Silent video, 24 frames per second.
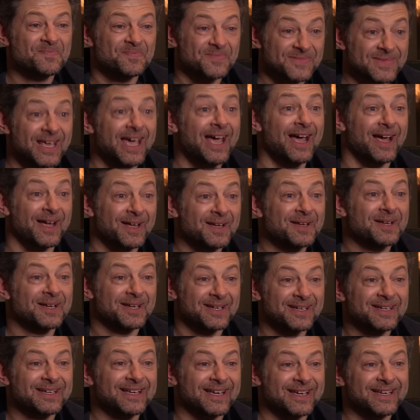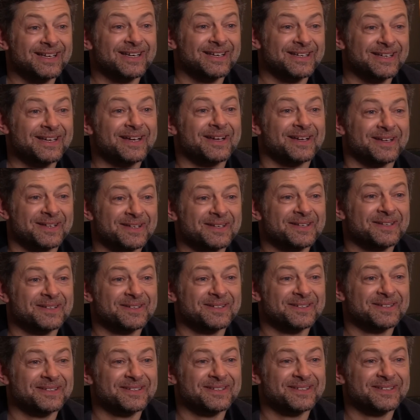right? Yeah. So that's yeah, yeah, yeah. It's
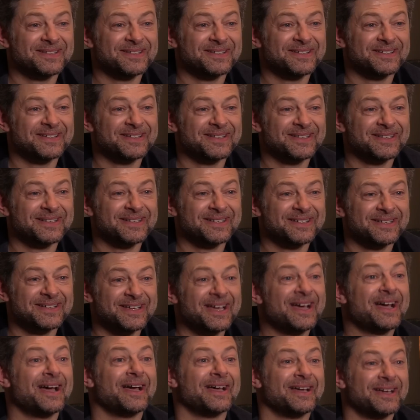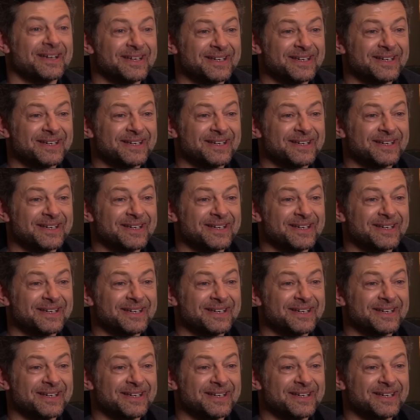all an illusion, but yeah,